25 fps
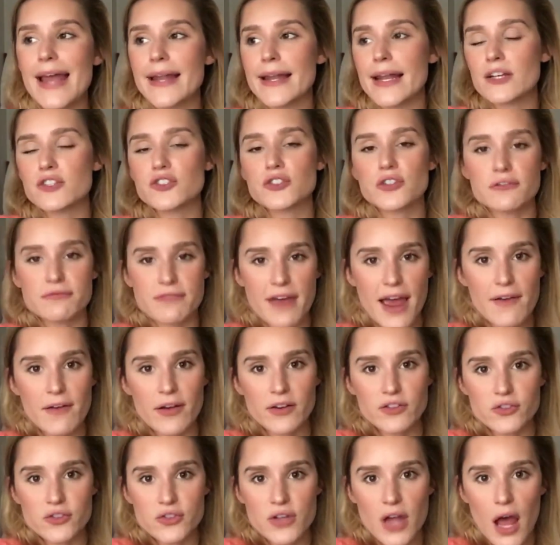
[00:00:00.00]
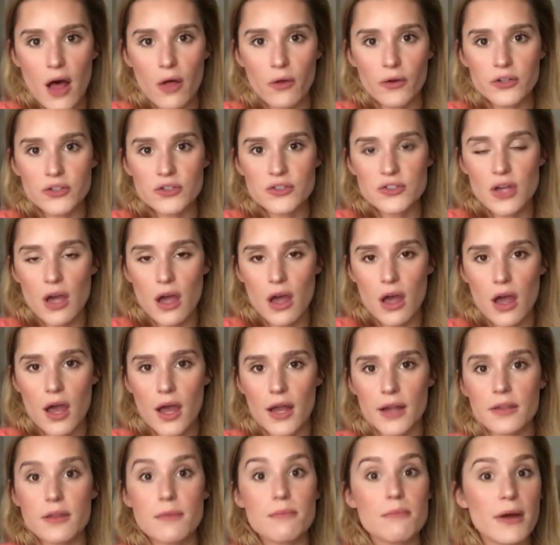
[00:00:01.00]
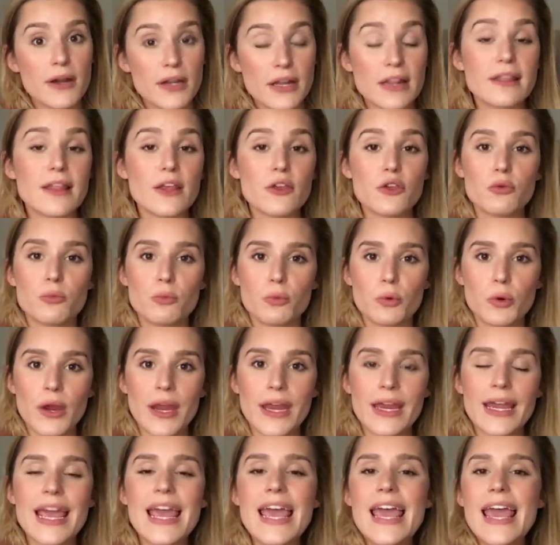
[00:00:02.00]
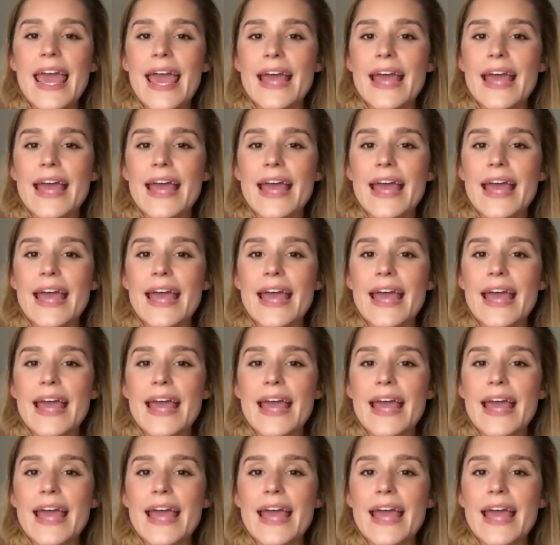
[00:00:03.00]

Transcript: an extra $500 on the money that you bring,